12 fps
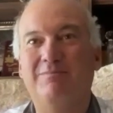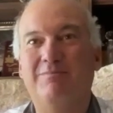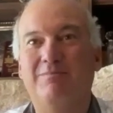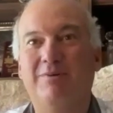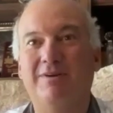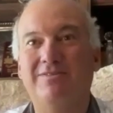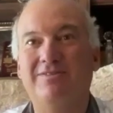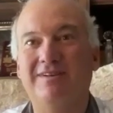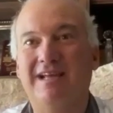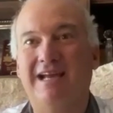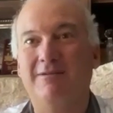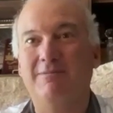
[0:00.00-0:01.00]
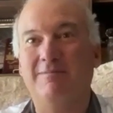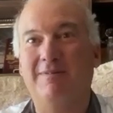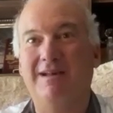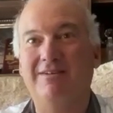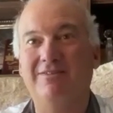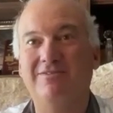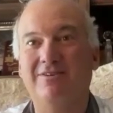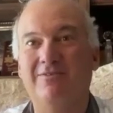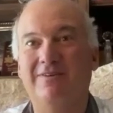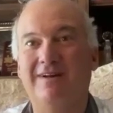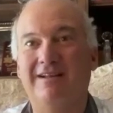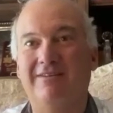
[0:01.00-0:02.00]
Butch and Howard McMichael and Joe
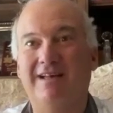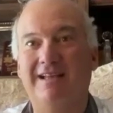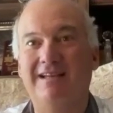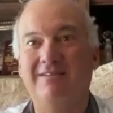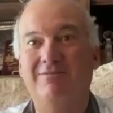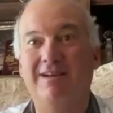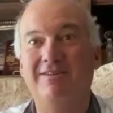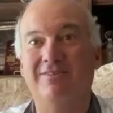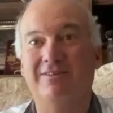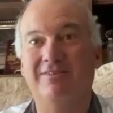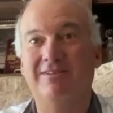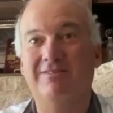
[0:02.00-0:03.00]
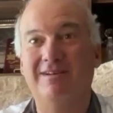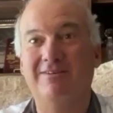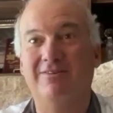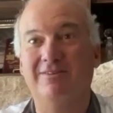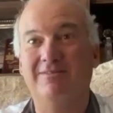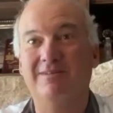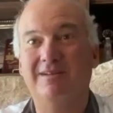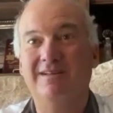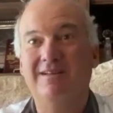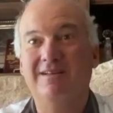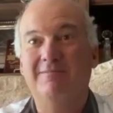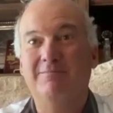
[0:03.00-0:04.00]
Fontenelle had a Ranger 33 called
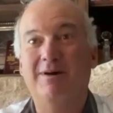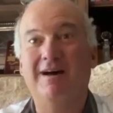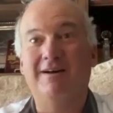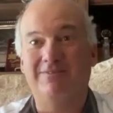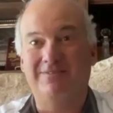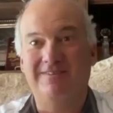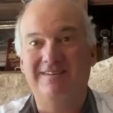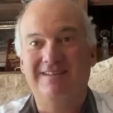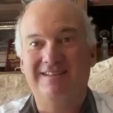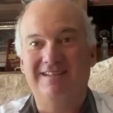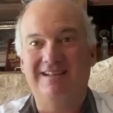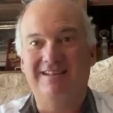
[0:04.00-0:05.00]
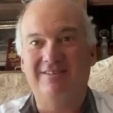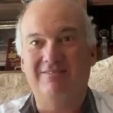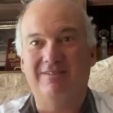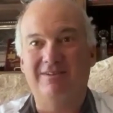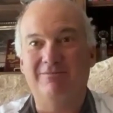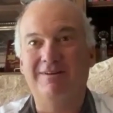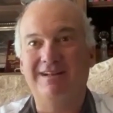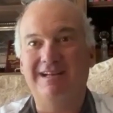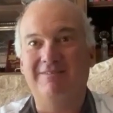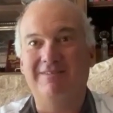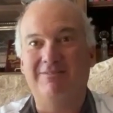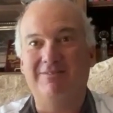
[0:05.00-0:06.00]
Puff. And he said, well, they're winning
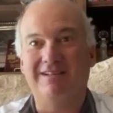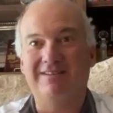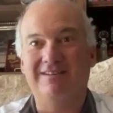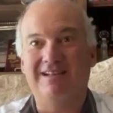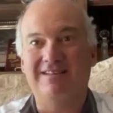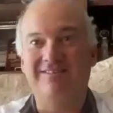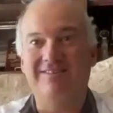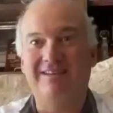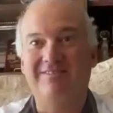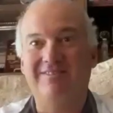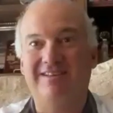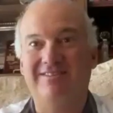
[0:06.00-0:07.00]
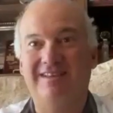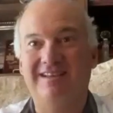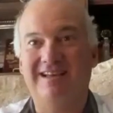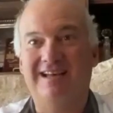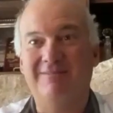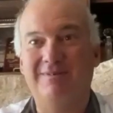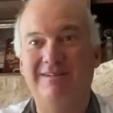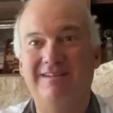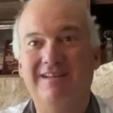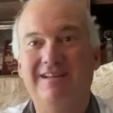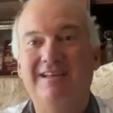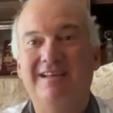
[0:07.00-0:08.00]
everything. We'll get the same sales they got. But
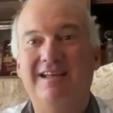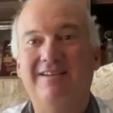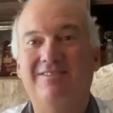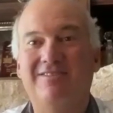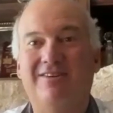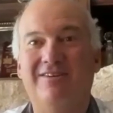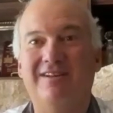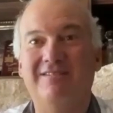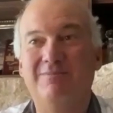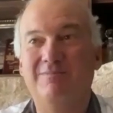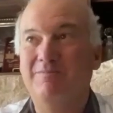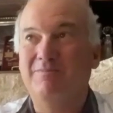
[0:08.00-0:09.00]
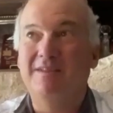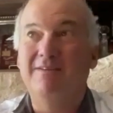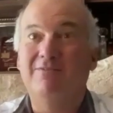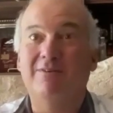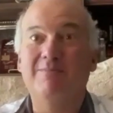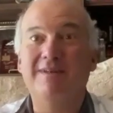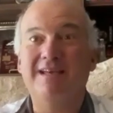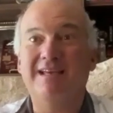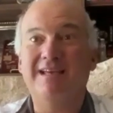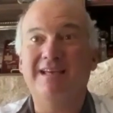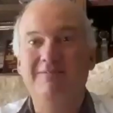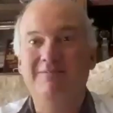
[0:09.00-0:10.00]
it started, for
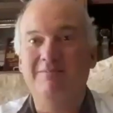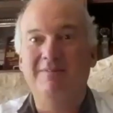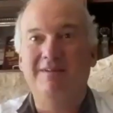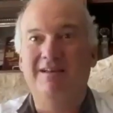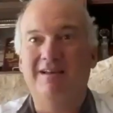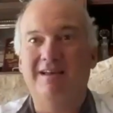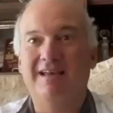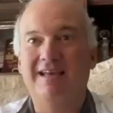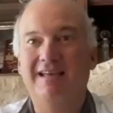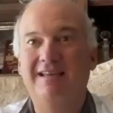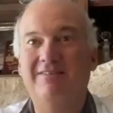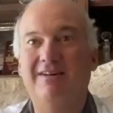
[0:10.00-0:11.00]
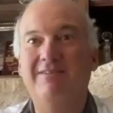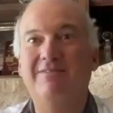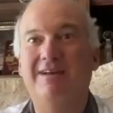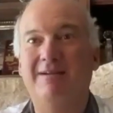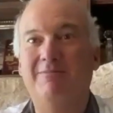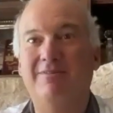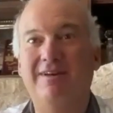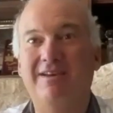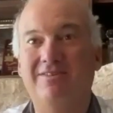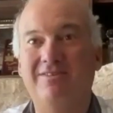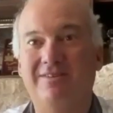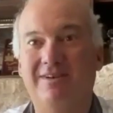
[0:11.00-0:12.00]
me, a lifetime
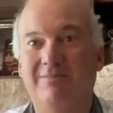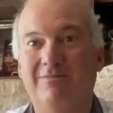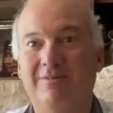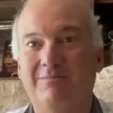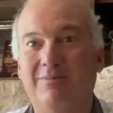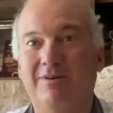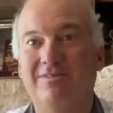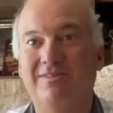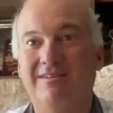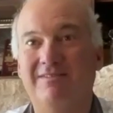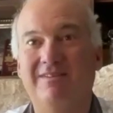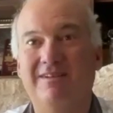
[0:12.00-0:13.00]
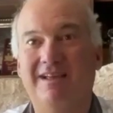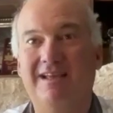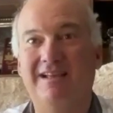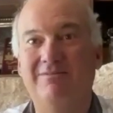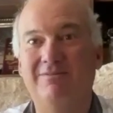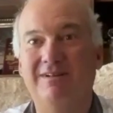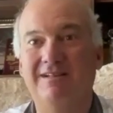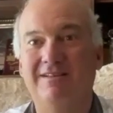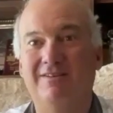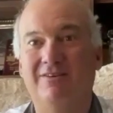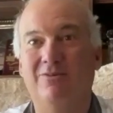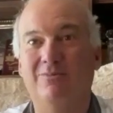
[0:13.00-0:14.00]
relationship with Butch and with
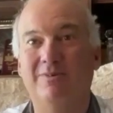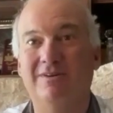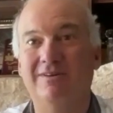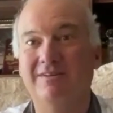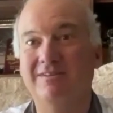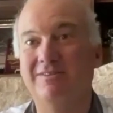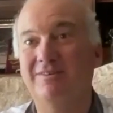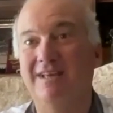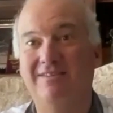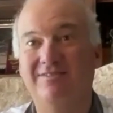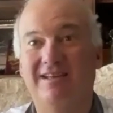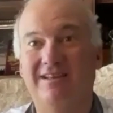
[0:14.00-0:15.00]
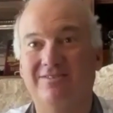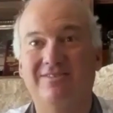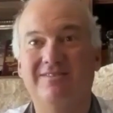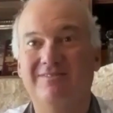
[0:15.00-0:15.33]
Ulmer UK Sales.